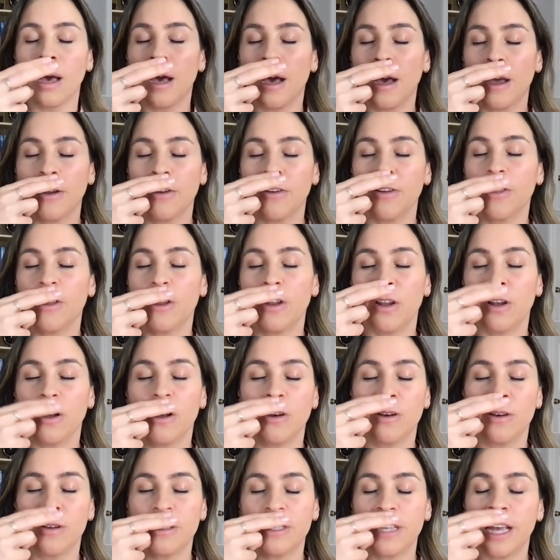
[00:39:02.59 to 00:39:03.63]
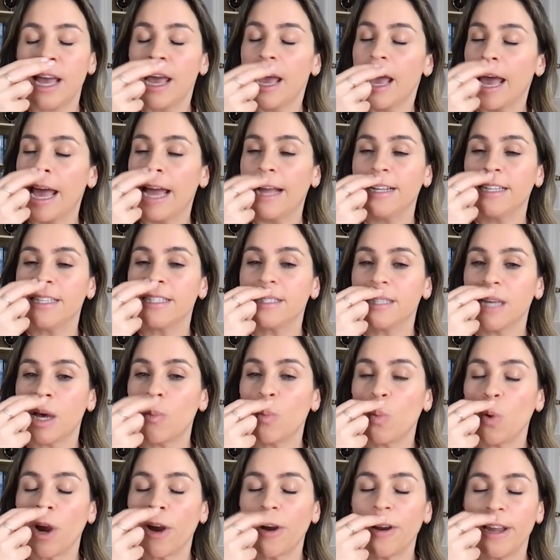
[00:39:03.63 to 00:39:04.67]
Under the nose. And
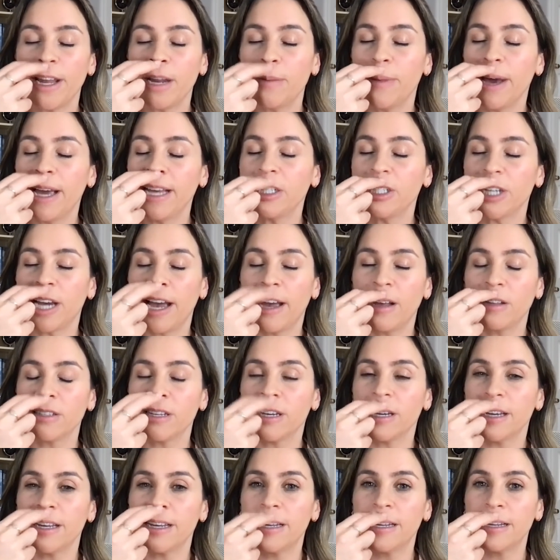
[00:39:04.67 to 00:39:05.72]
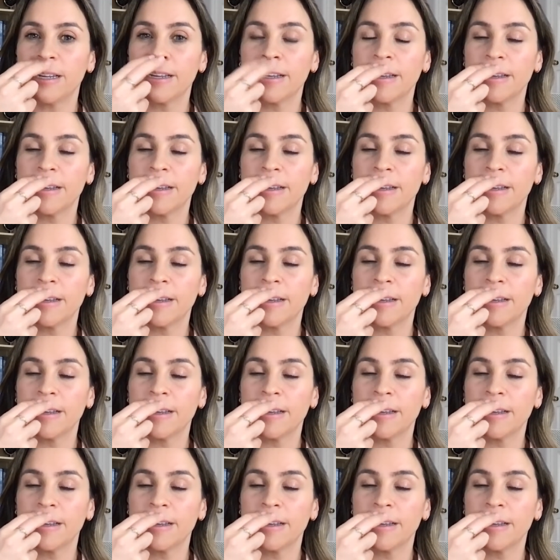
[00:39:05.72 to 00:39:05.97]
somewhere in my childhood.